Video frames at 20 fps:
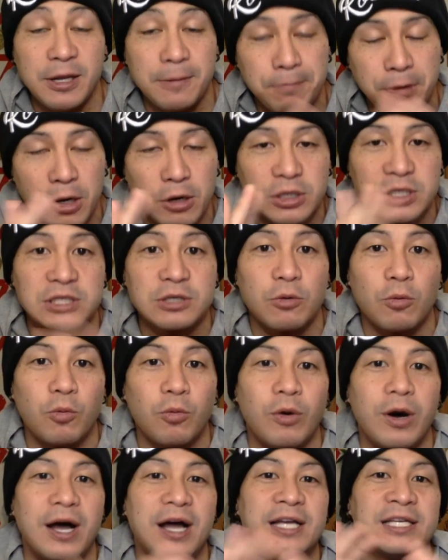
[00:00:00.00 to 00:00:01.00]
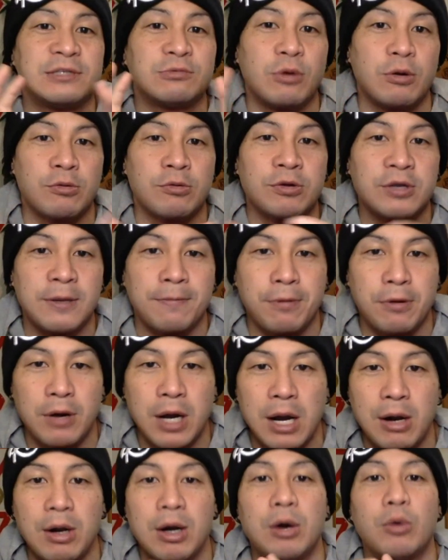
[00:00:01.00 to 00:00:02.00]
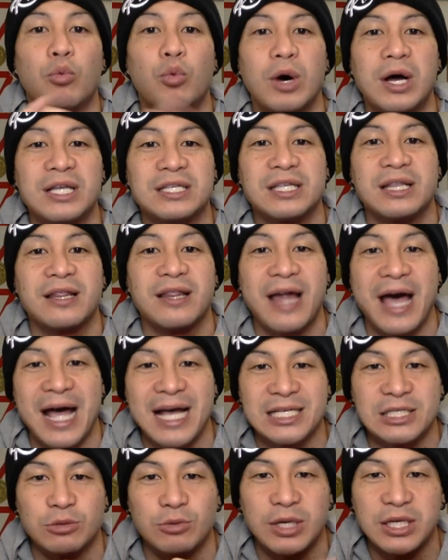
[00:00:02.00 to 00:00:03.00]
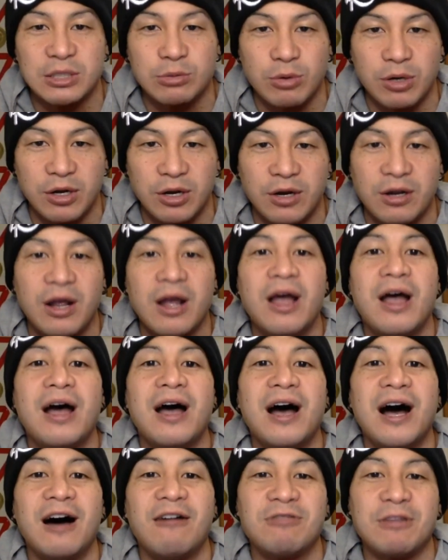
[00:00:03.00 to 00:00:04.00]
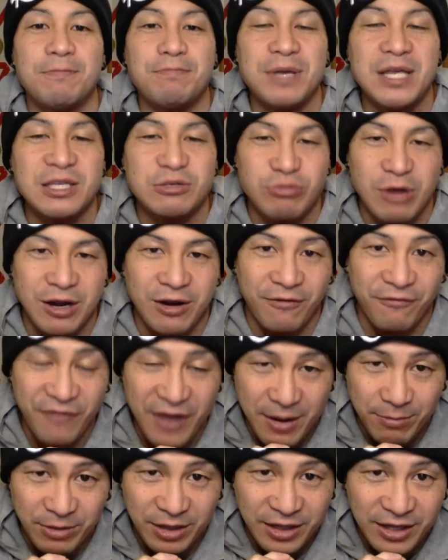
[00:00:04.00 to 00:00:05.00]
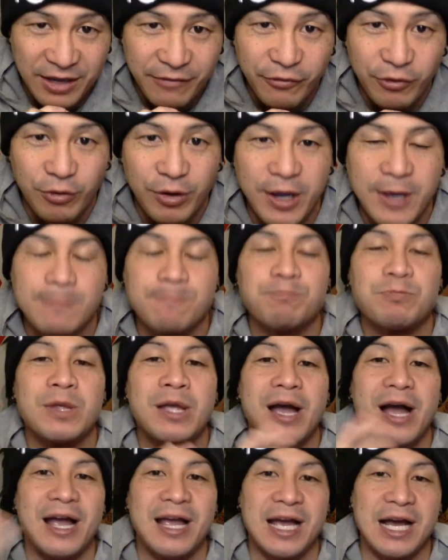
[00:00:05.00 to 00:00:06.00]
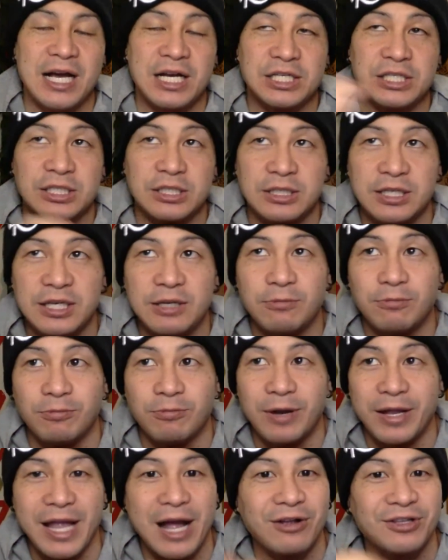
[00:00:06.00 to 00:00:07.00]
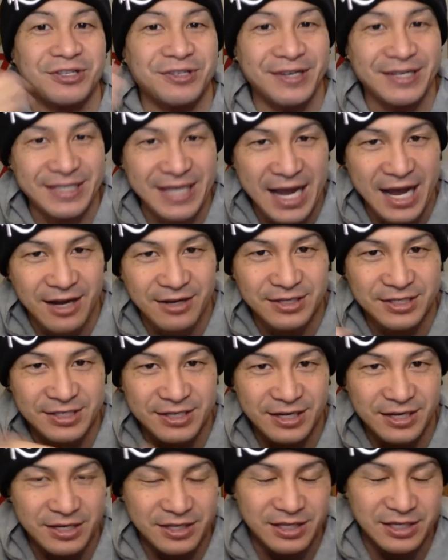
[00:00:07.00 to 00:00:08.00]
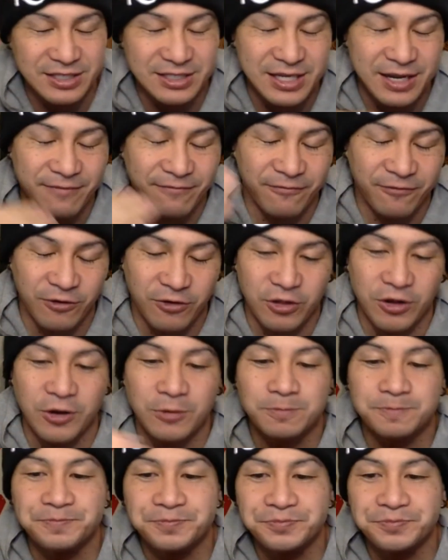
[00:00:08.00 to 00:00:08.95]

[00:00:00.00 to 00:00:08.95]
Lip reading: post was where Runa Pereira was last week's winner of the Beast Rider family giveaway. I actually went out to his house, took it a step further,